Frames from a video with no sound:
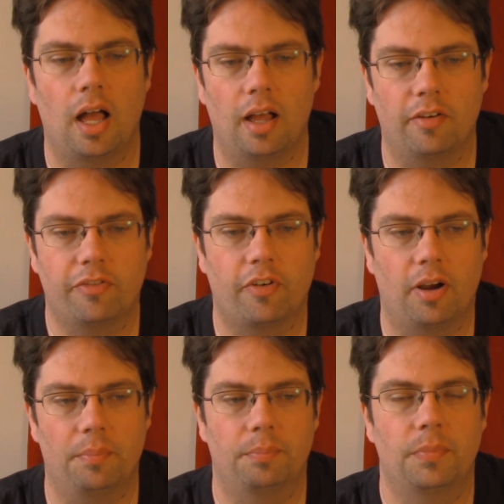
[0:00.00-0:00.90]

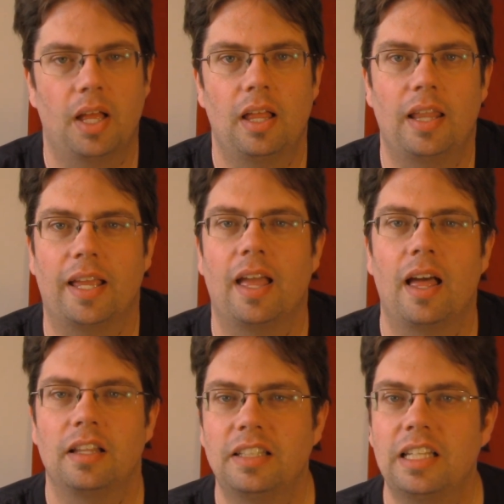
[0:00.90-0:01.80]
from like
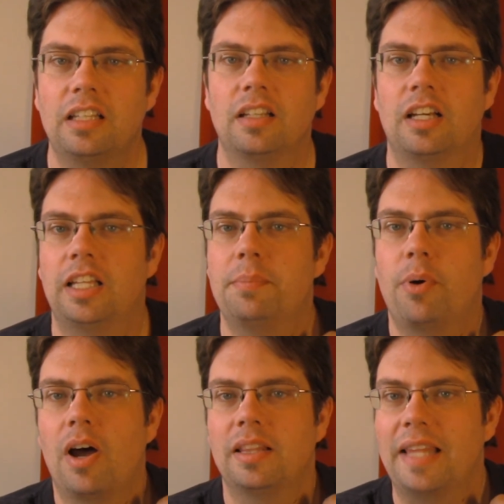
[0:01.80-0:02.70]
little
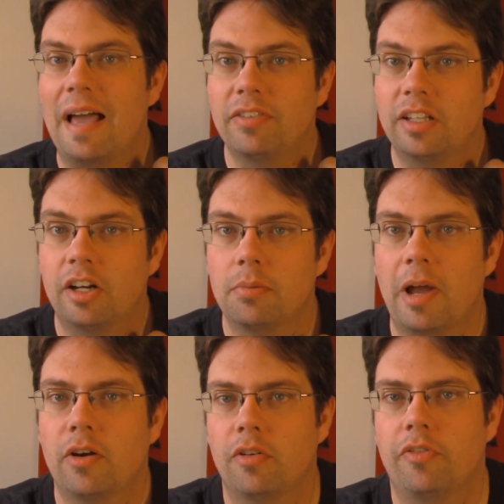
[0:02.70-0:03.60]
clip-on lavalier
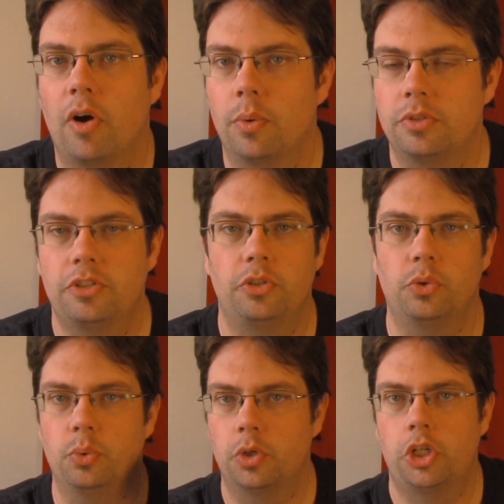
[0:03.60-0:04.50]
microphones
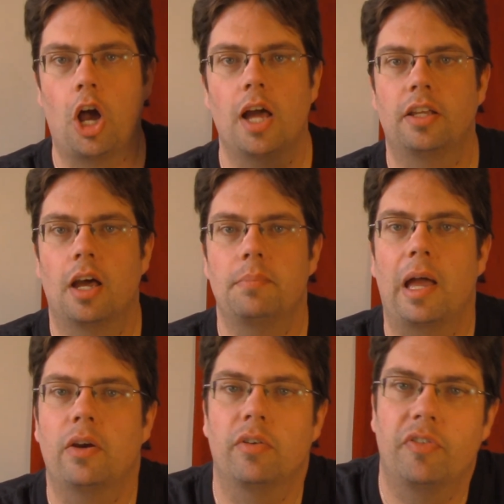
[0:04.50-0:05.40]
to shotgun
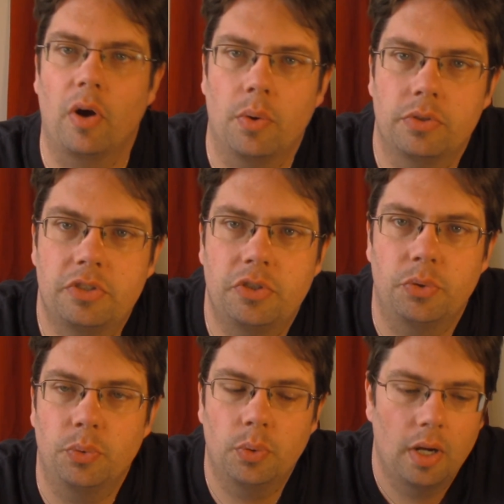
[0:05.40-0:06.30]
microphones to